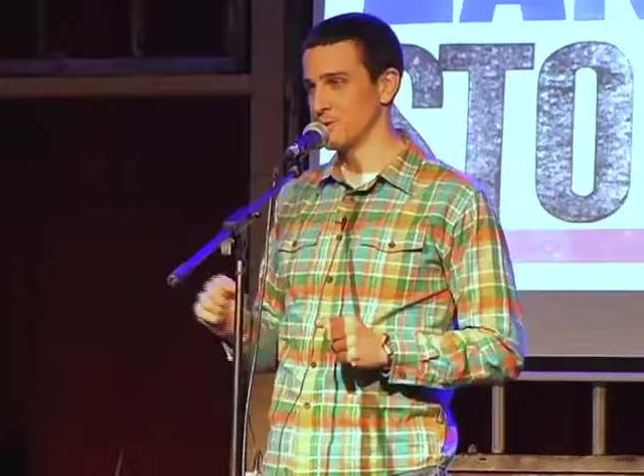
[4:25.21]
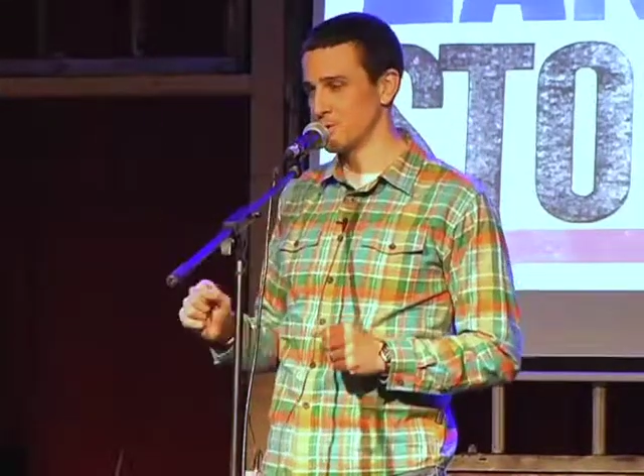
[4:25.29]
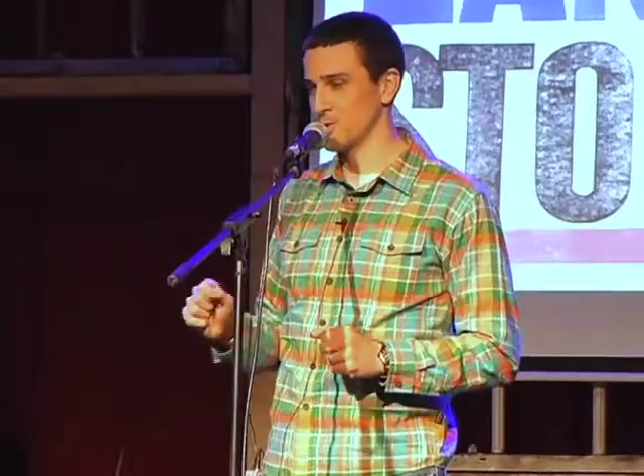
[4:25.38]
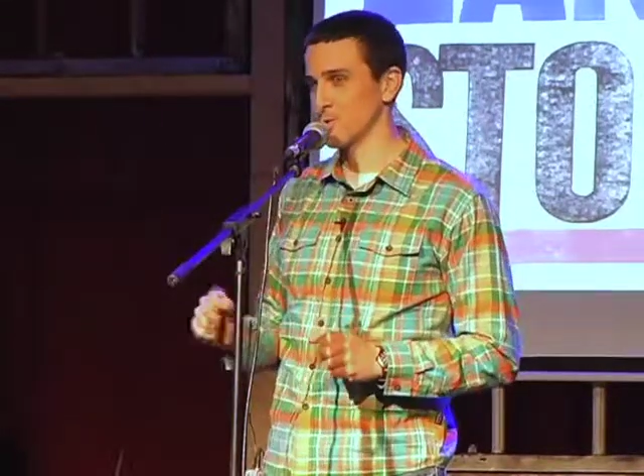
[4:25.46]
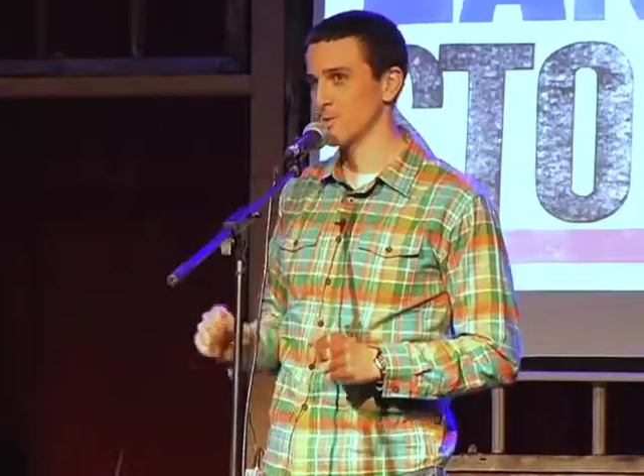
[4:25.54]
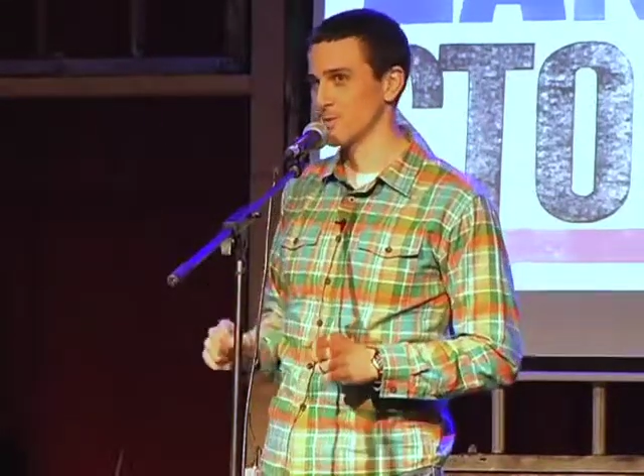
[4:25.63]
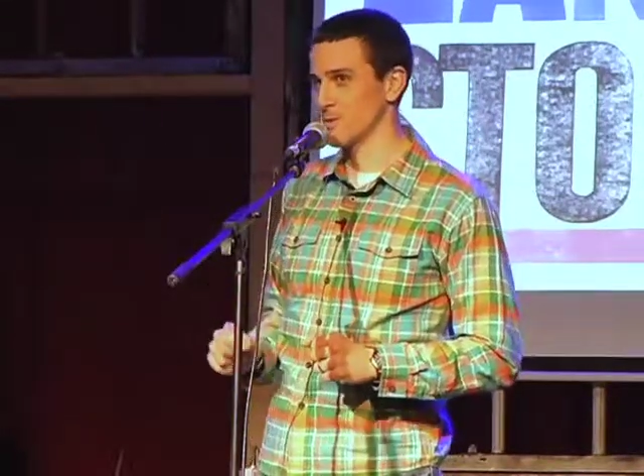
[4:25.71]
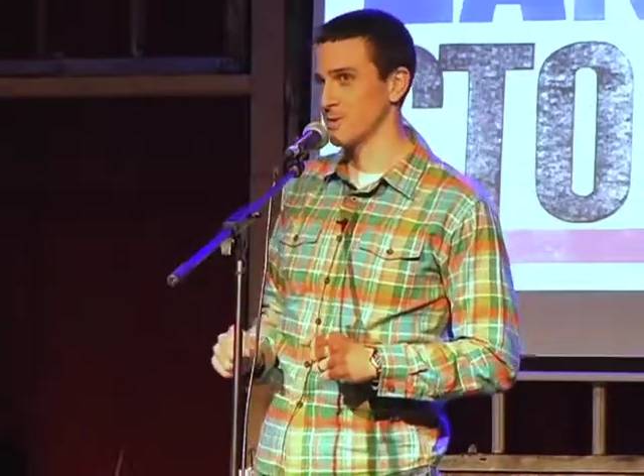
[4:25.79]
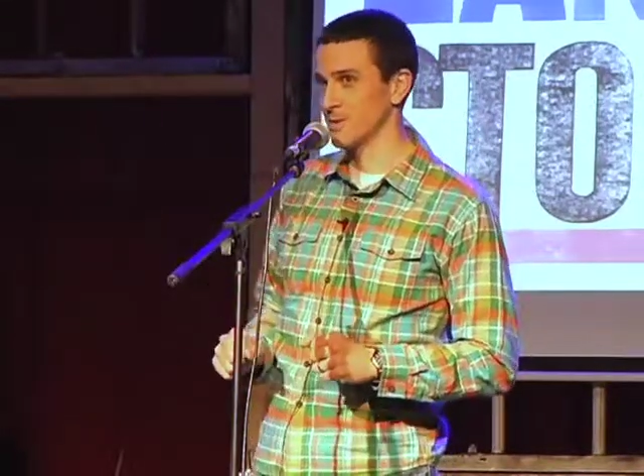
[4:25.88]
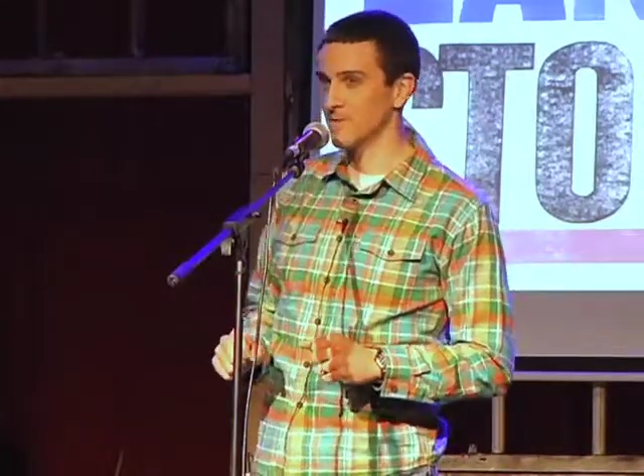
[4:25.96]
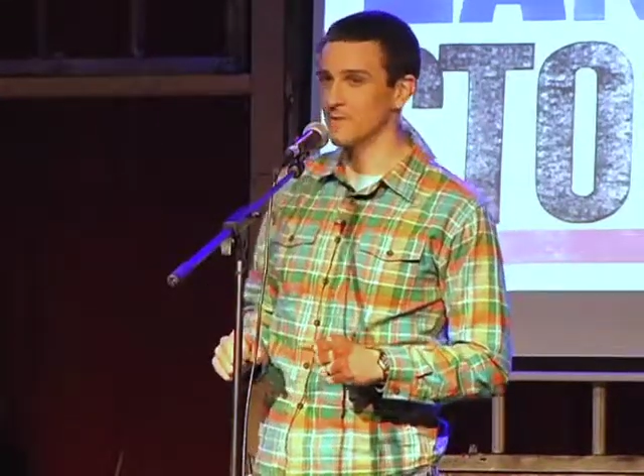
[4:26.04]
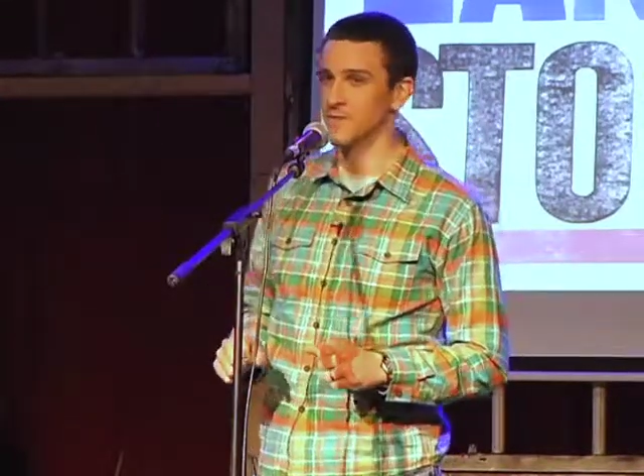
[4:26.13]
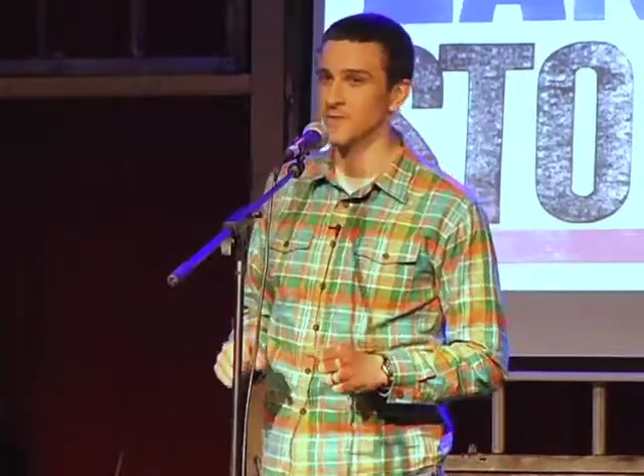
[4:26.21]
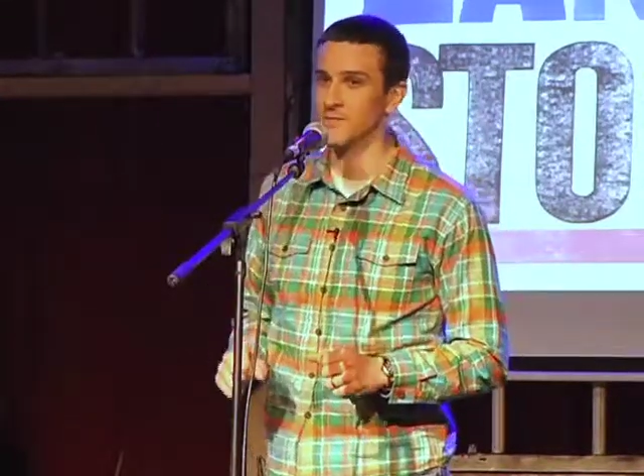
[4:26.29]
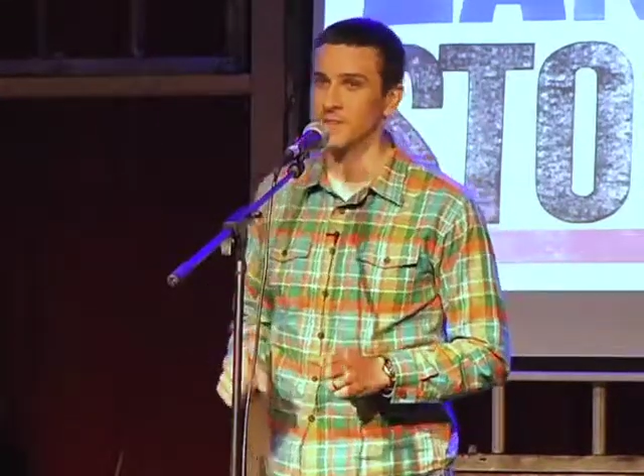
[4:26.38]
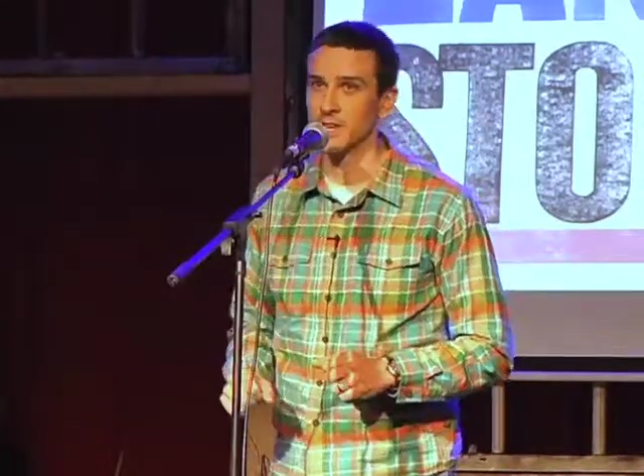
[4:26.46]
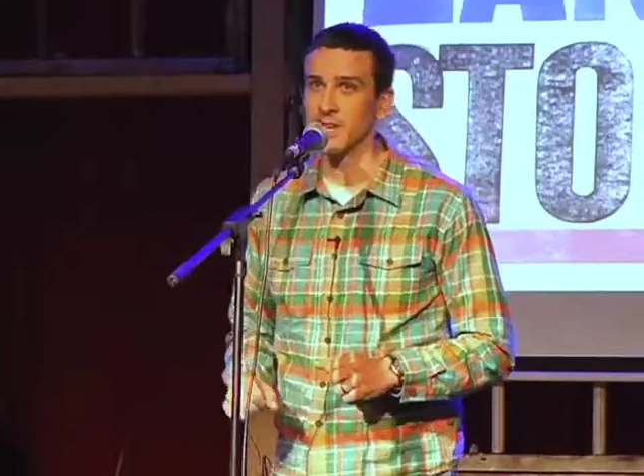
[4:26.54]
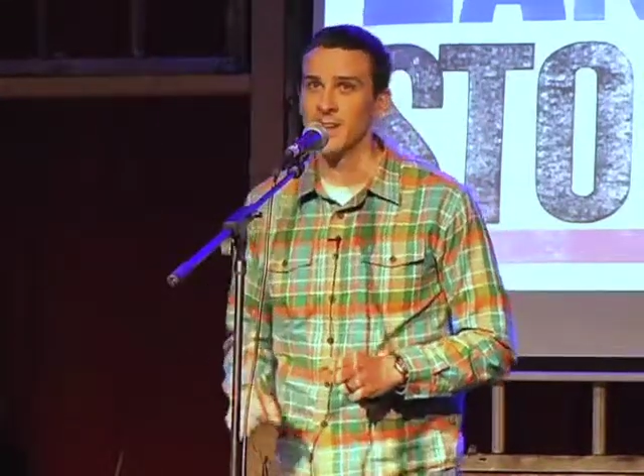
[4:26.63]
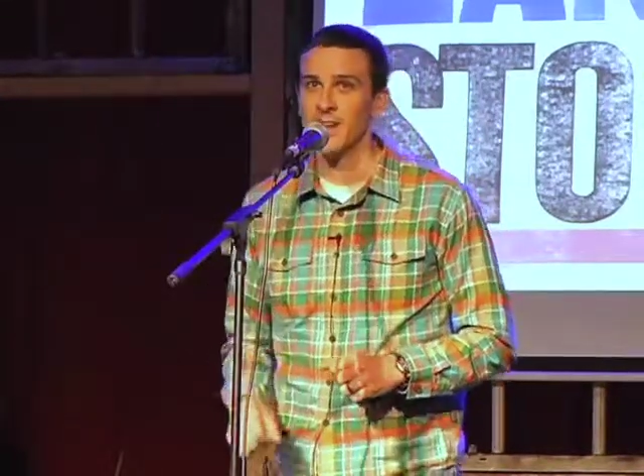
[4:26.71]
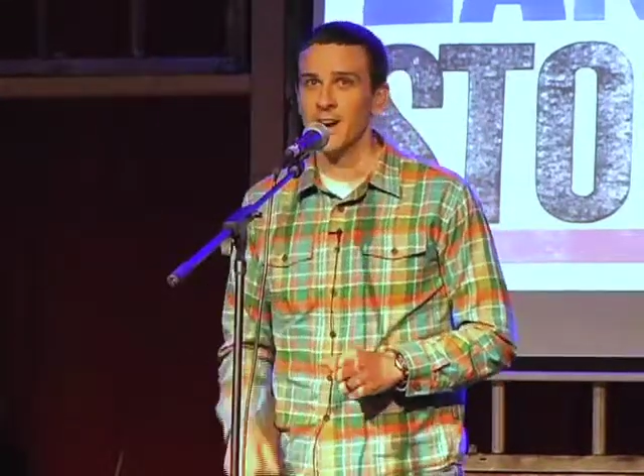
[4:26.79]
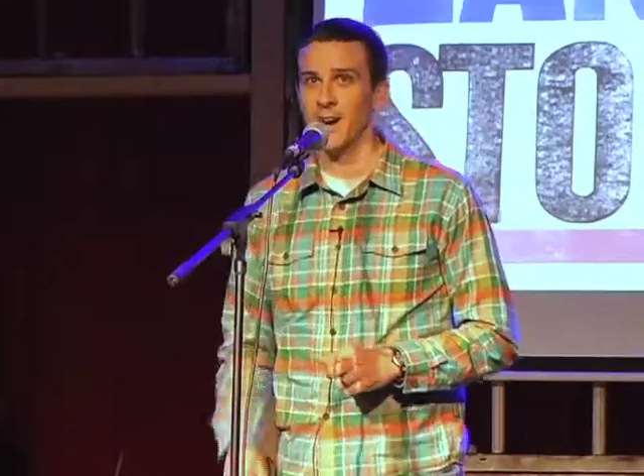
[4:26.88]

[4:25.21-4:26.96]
short story of the evening,